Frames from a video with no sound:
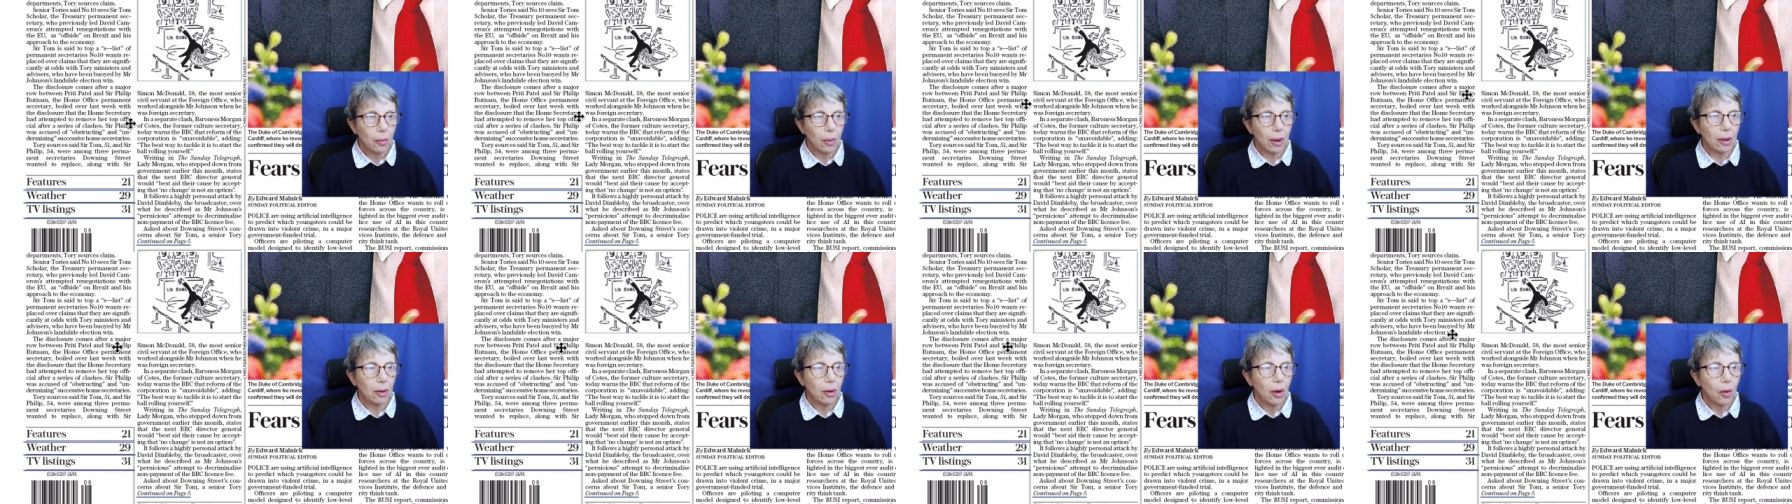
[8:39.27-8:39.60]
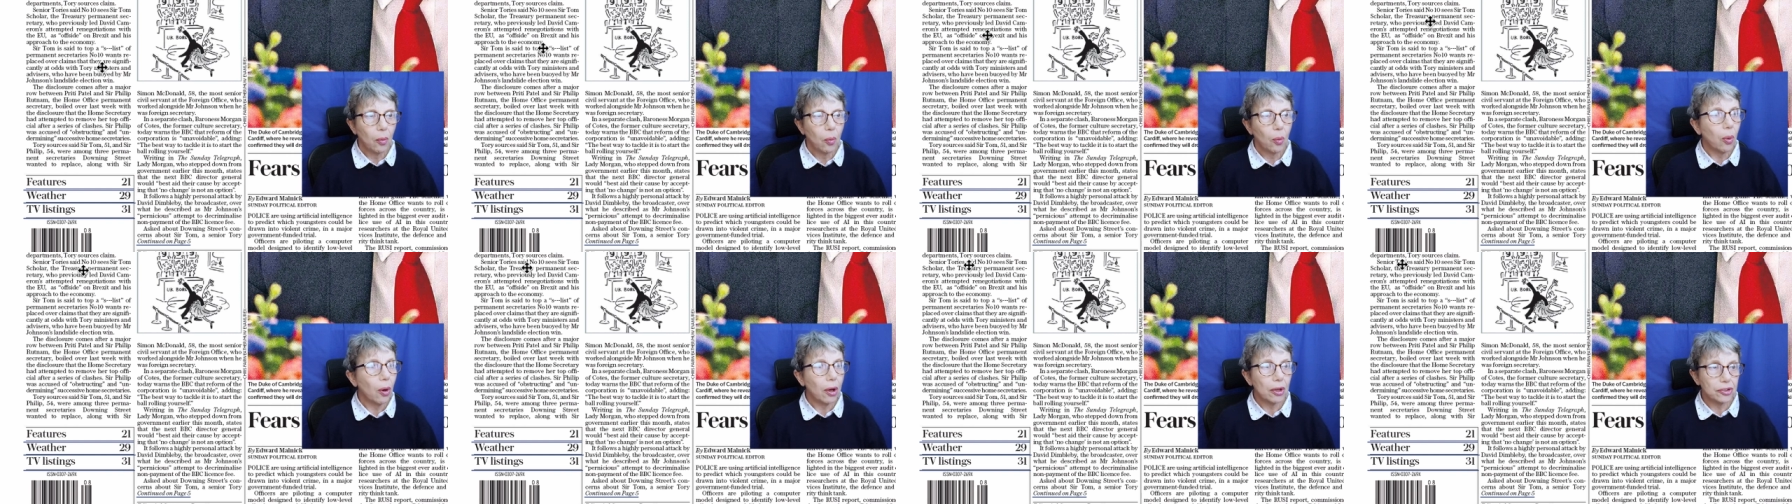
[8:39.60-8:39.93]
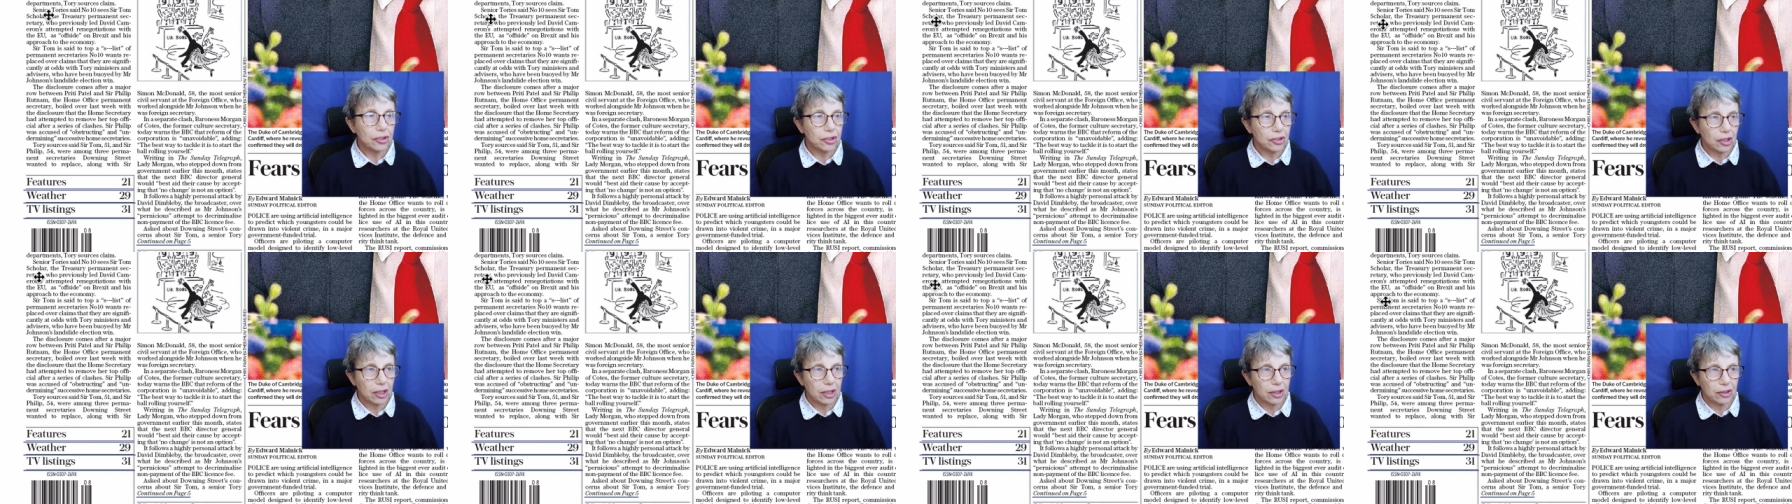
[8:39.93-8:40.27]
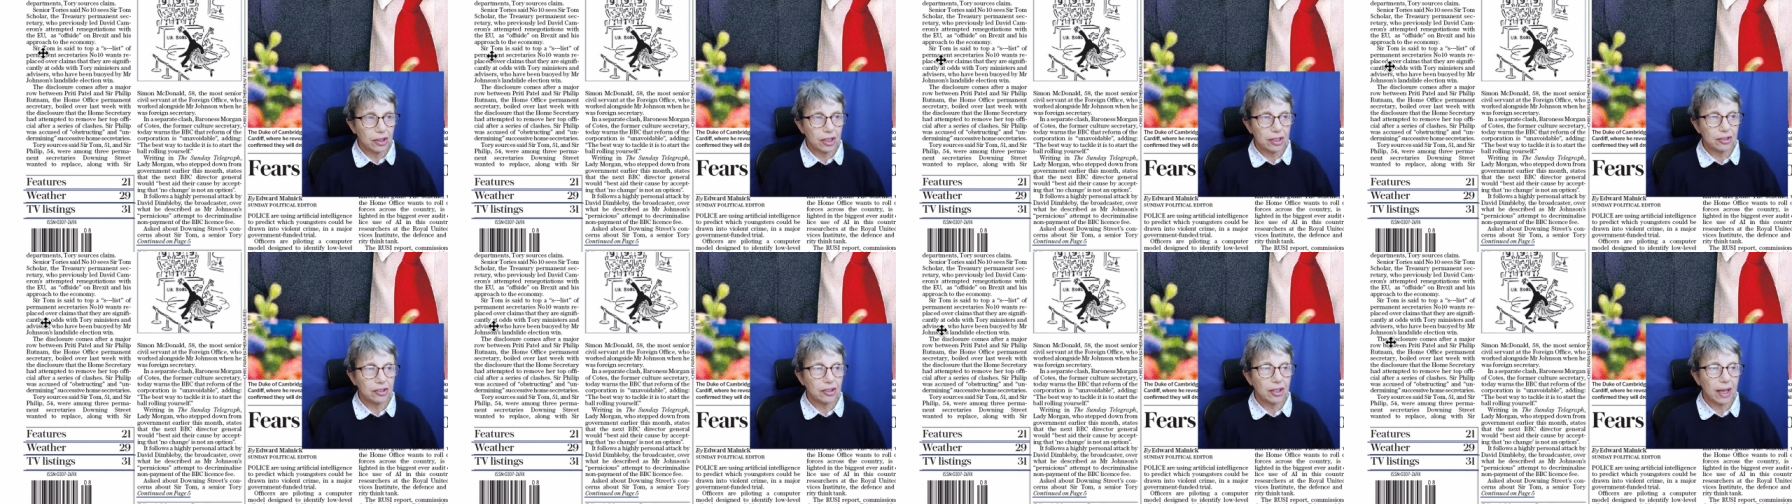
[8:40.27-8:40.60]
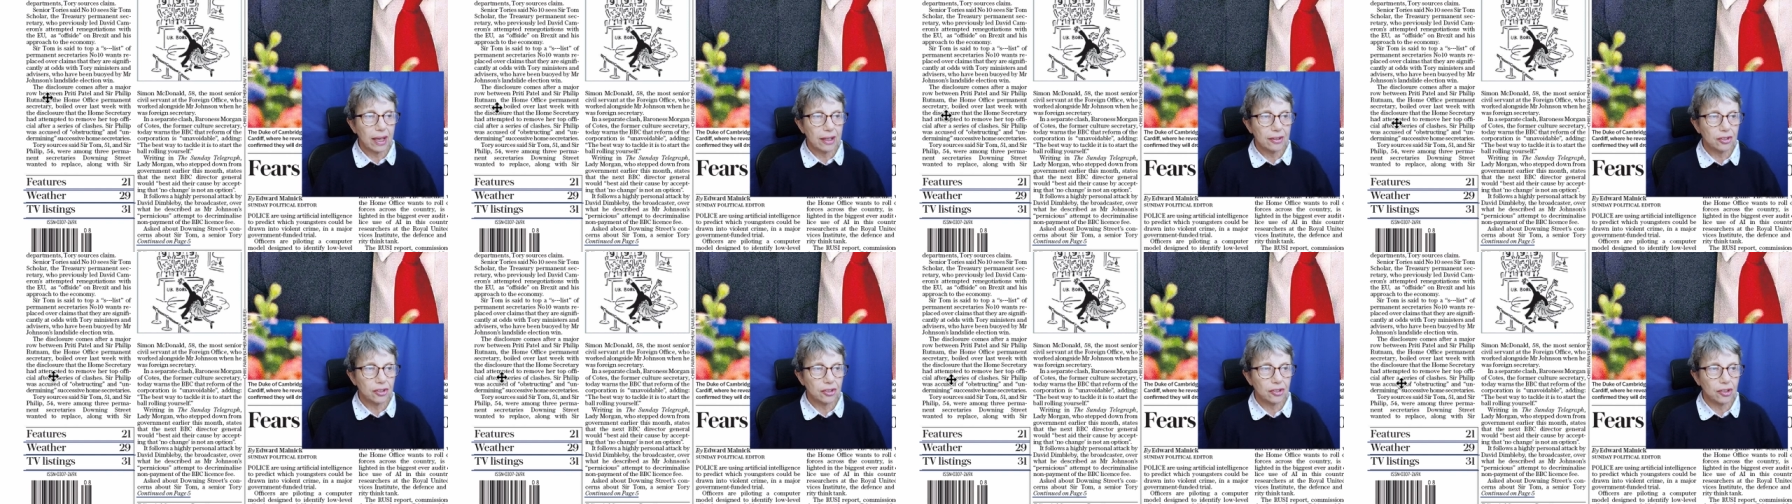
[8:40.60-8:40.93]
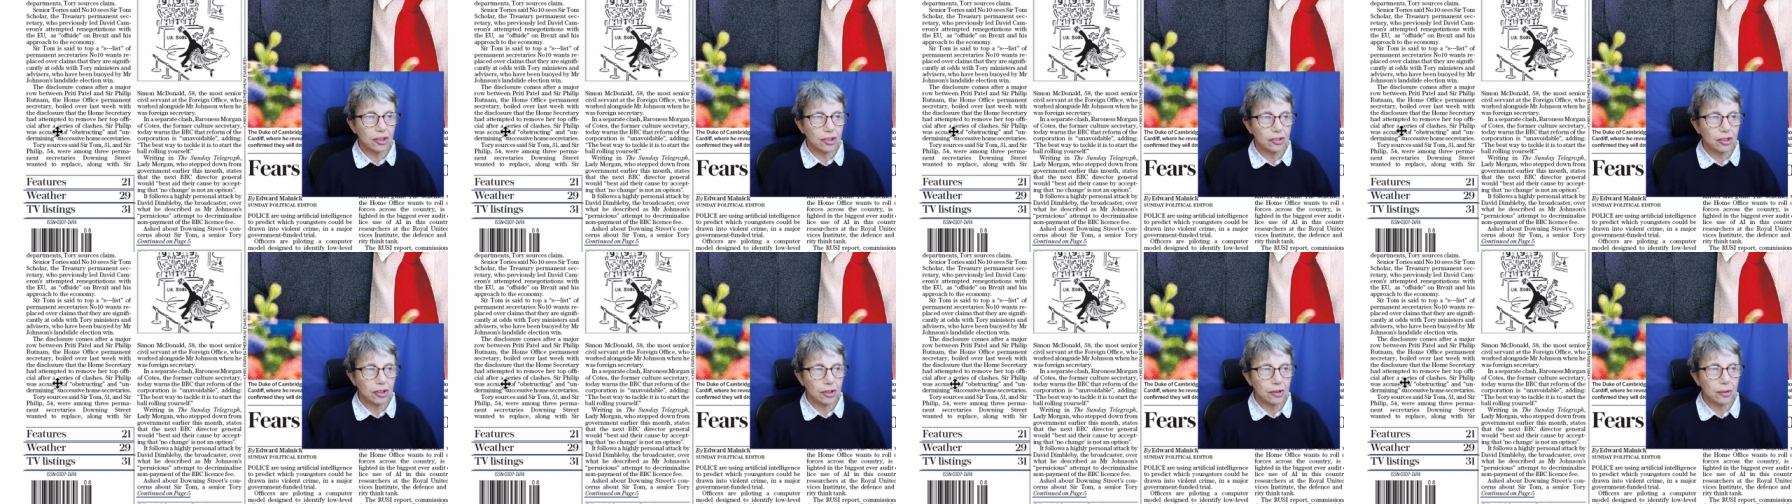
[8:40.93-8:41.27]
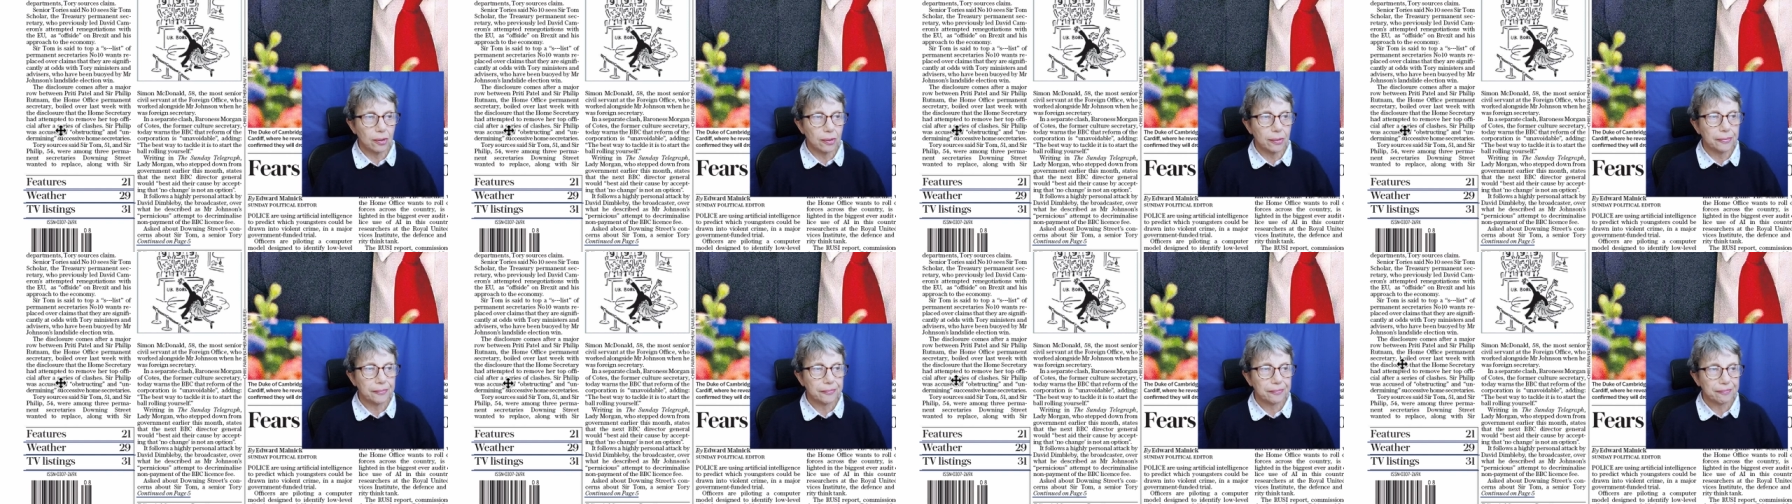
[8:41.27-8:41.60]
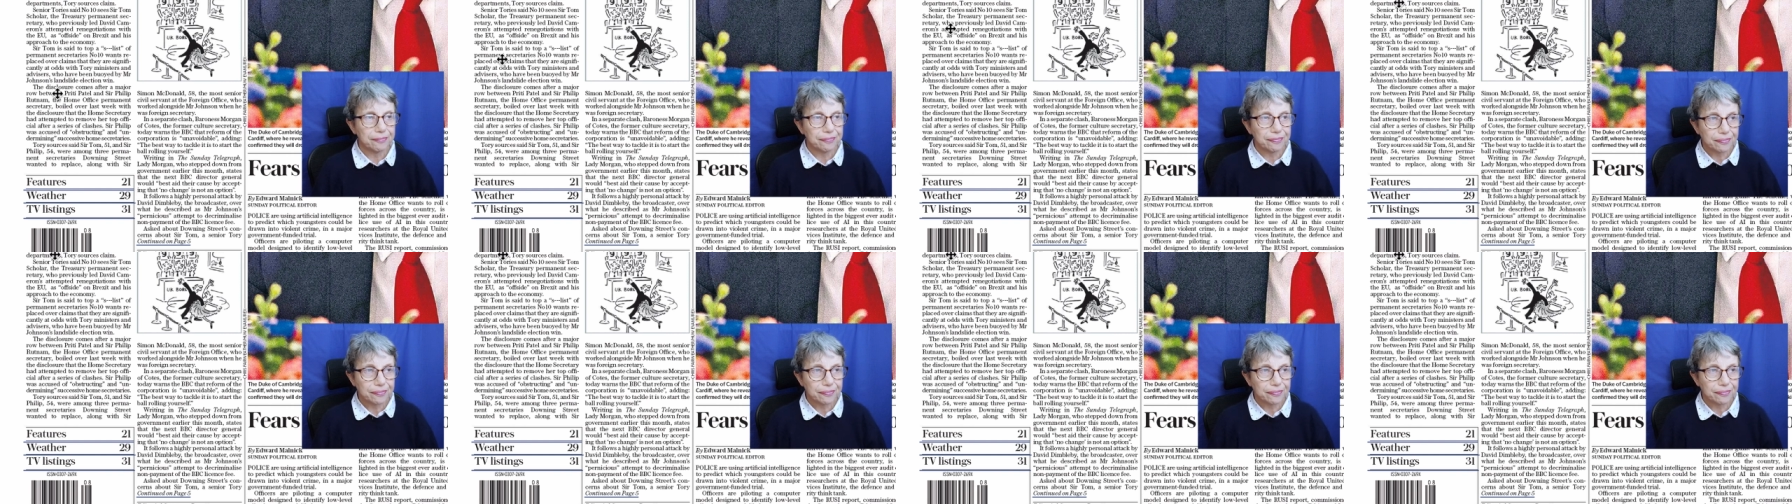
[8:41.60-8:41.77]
Well, what this has to do